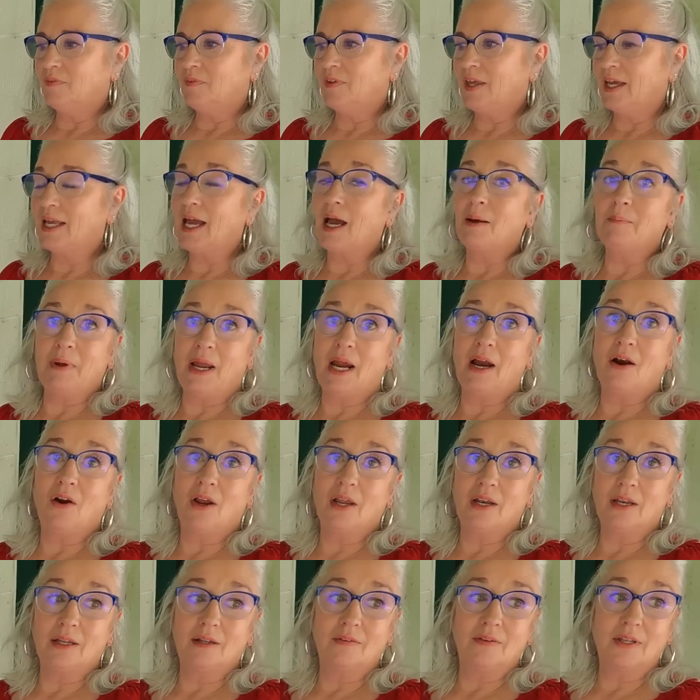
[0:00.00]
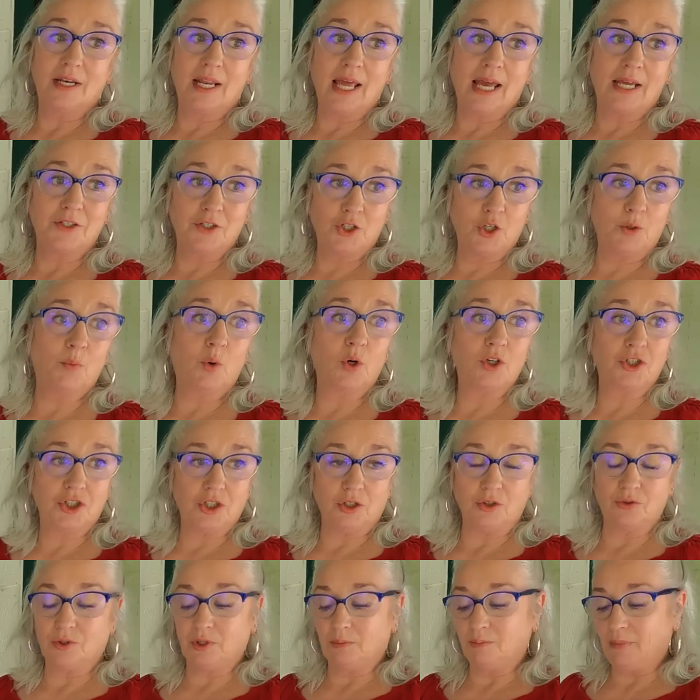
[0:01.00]
they got married and then had 2 more
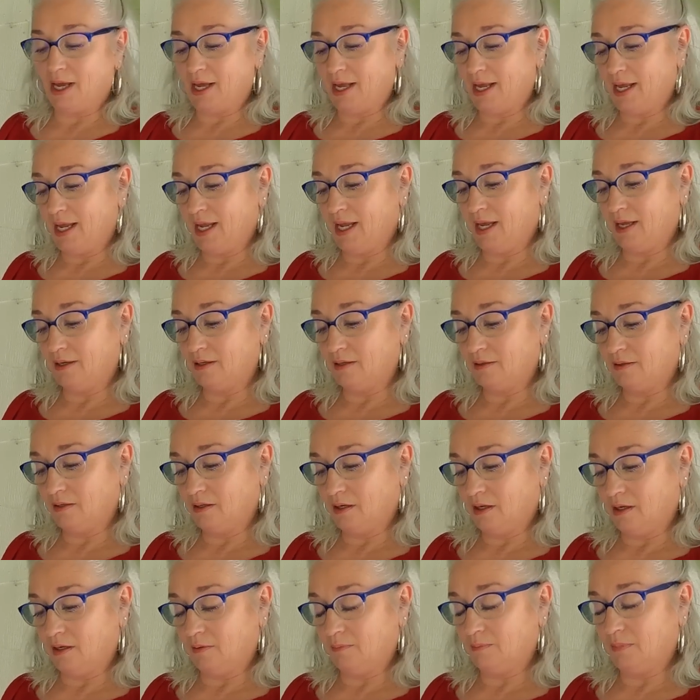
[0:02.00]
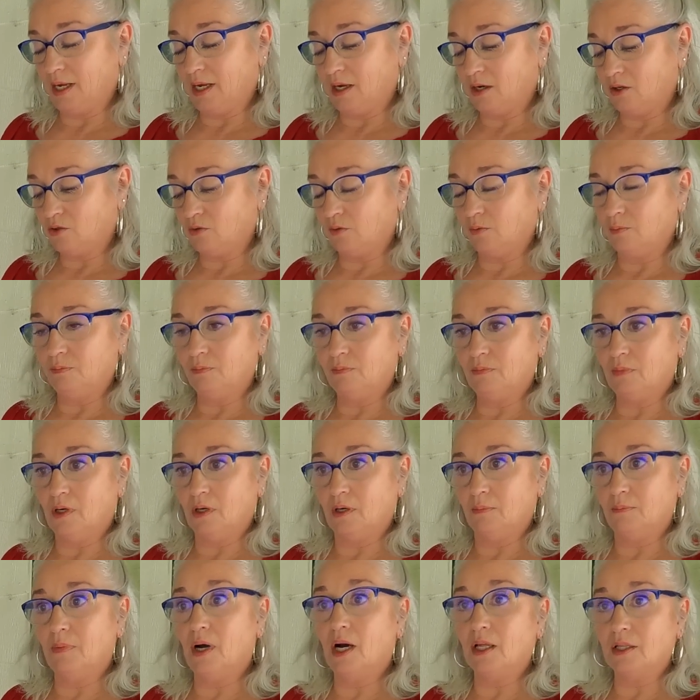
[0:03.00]
children, my aunt, my uncle
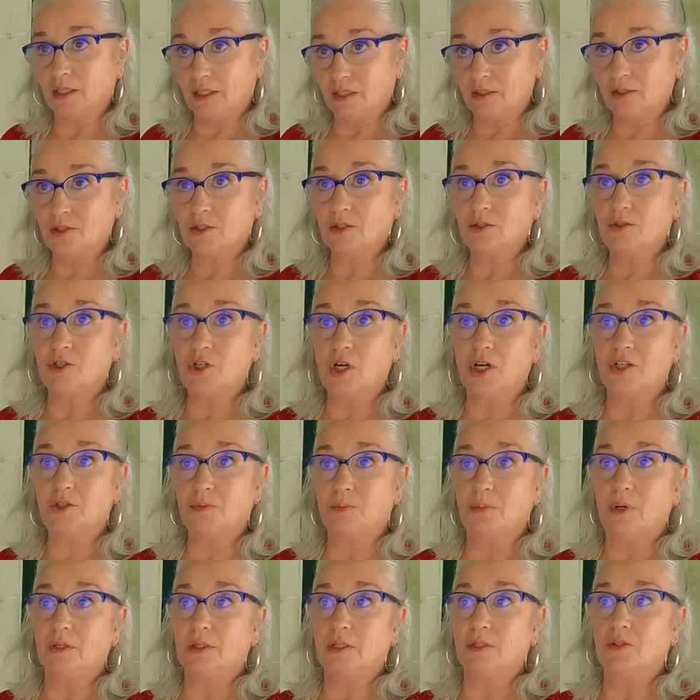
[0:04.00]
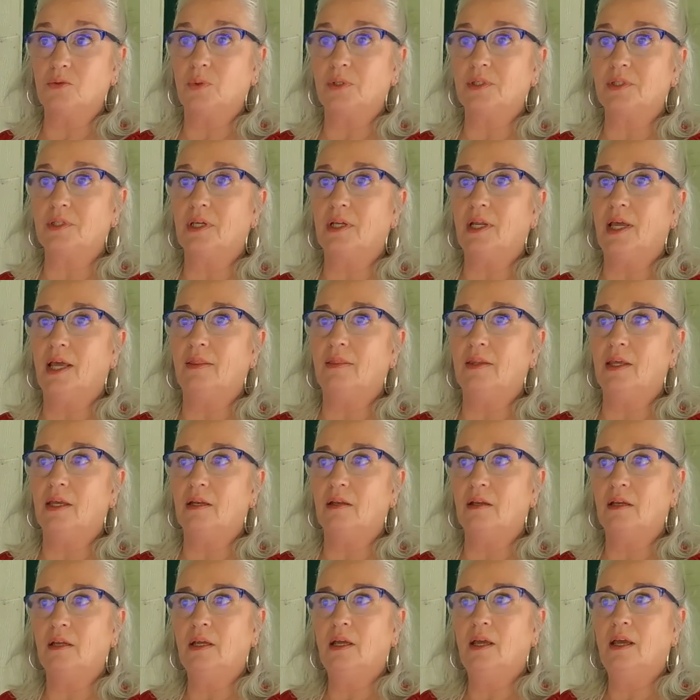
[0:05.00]
Mullins, Judge Mullins Wisnant, and
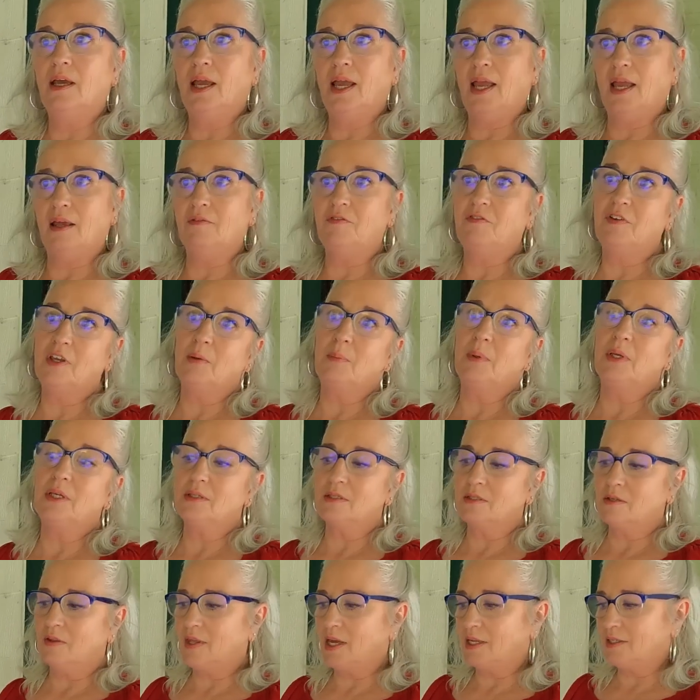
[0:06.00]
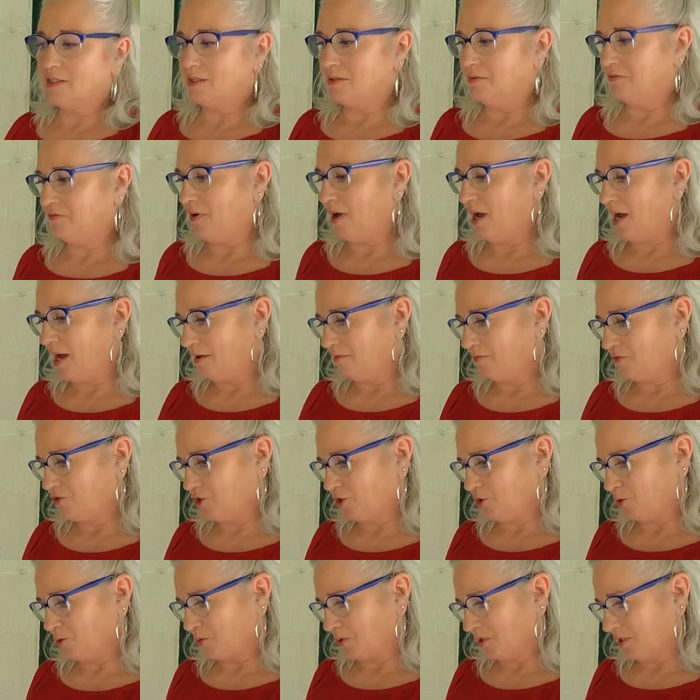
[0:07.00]
then Aunt Phoebe. So that's the 5
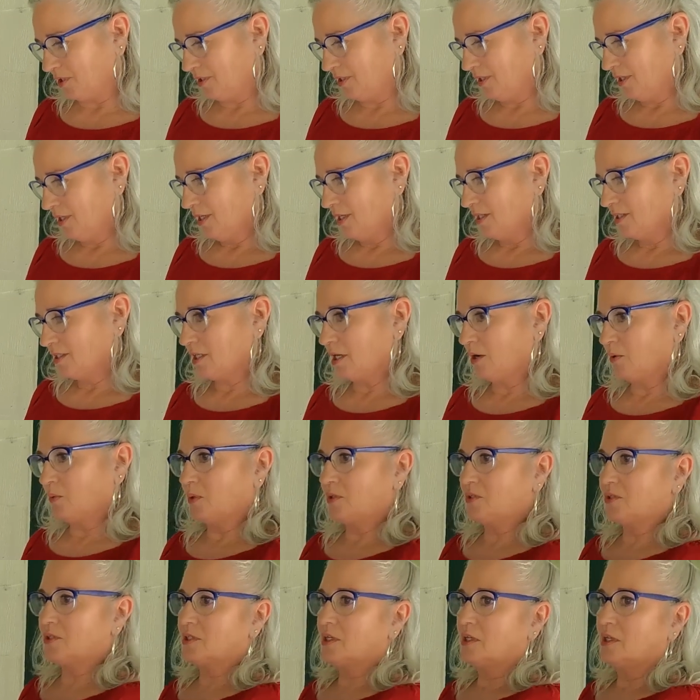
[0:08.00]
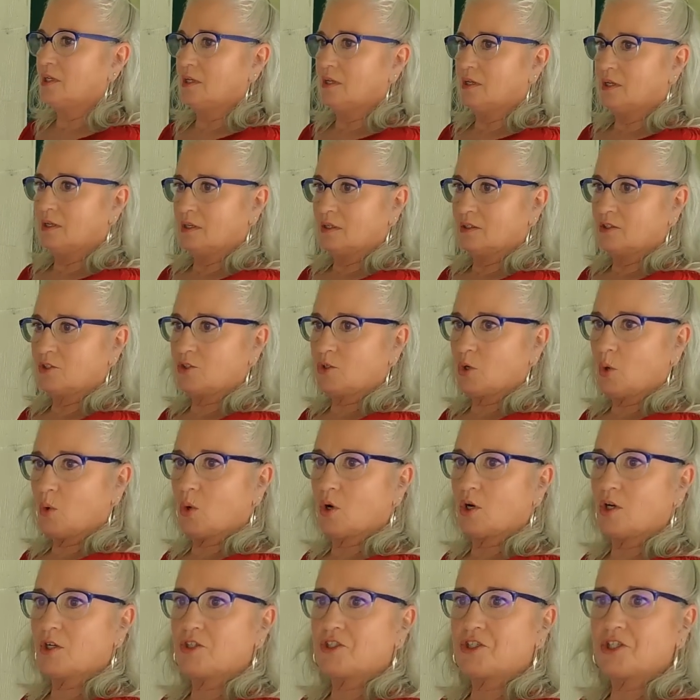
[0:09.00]
children. So it was
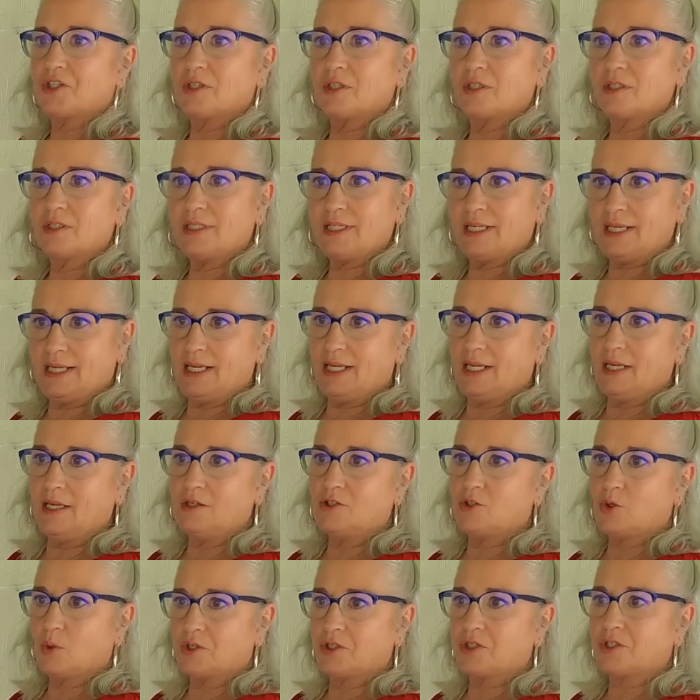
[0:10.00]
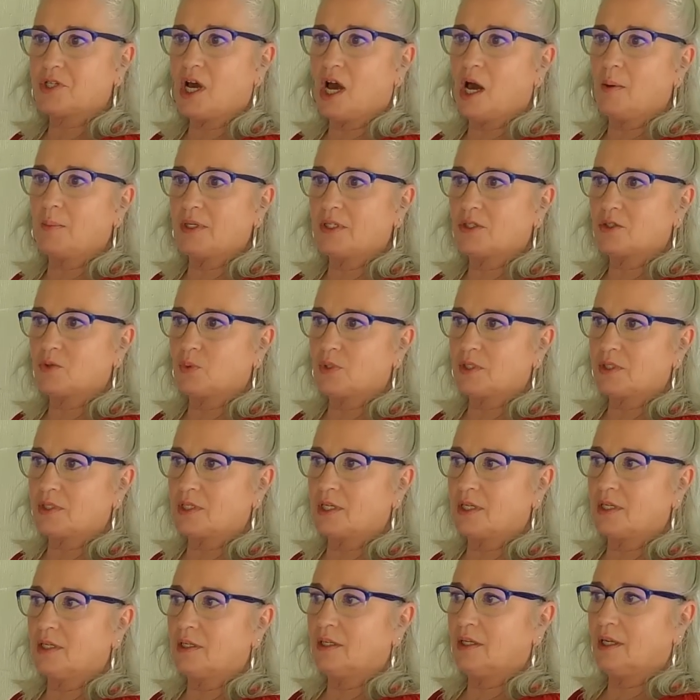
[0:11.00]
George Thomas
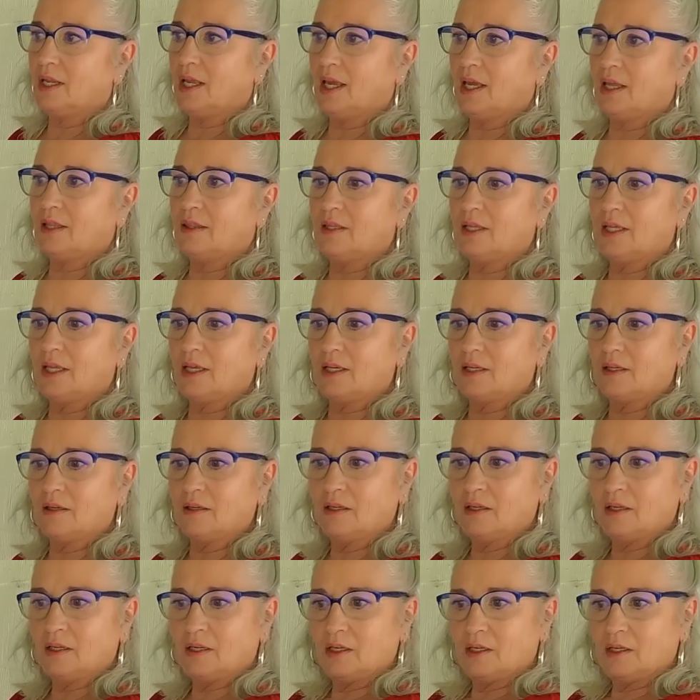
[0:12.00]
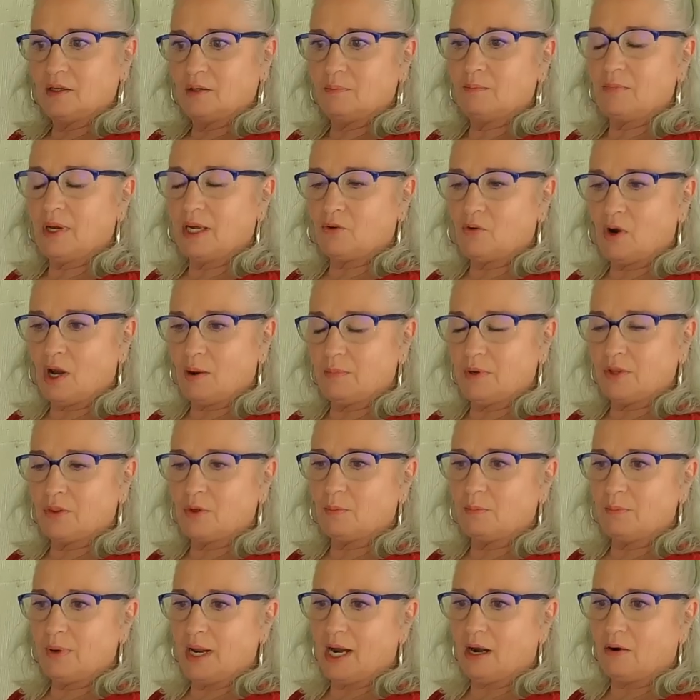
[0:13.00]
Wisnant, and then my
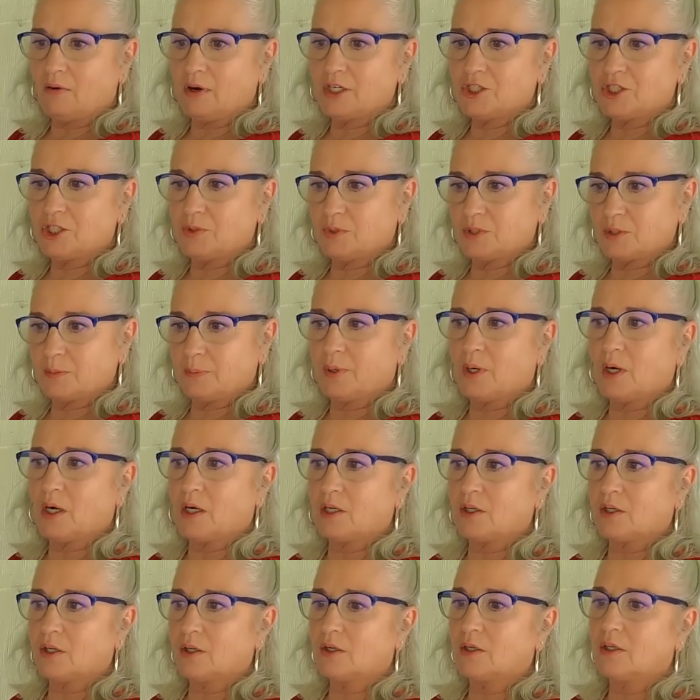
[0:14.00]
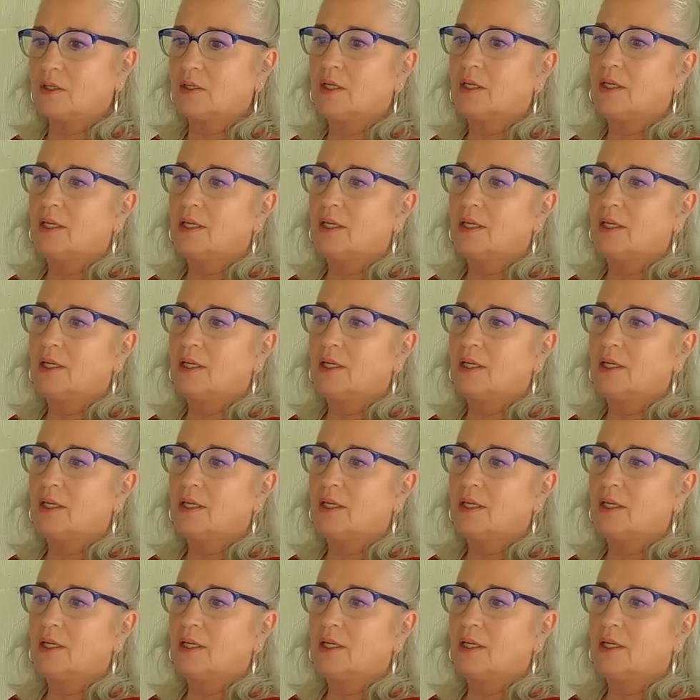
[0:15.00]
grandmother Mary, she was a Parker,